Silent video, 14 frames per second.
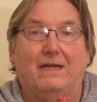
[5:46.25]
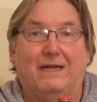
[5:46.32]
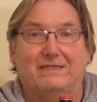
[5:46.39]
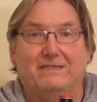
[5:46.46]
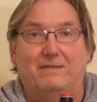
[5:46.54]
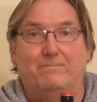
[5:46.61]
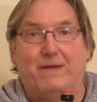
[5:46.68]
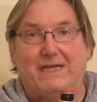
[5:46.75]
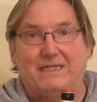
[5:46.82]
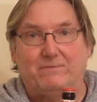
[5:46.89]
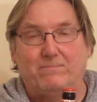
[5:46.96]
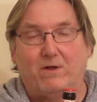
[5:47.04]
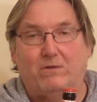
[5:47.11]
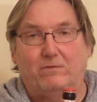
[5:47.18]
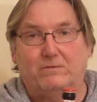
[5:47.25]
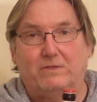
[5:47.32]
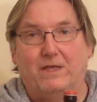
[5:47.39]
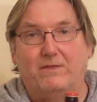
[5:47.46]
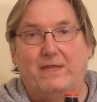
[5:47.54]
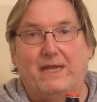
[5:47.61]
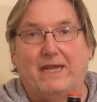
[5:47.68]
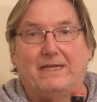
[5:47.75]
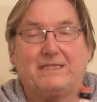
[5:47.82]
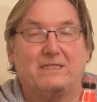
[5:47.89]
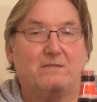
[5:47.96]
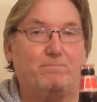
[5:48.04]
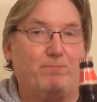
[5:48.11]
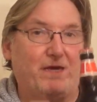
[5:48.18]
as the base malt, and then added
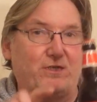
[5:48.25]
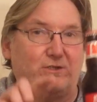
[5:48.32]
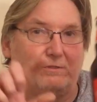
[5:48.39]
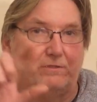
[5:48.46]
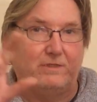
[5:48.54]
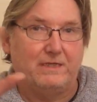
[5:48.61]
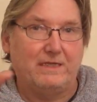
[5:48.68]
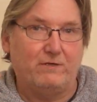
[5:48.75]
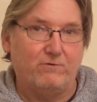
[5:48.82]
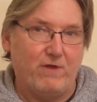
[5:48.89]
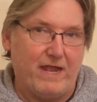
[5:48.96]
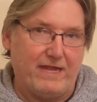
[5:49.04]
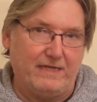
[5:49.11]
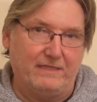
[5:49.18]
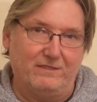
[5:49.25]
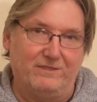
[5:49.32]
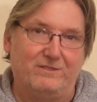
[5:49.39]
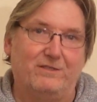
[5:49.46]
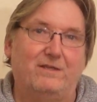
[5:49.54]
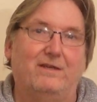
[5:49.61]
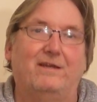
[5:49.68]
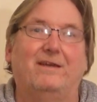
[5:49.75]
specialty grains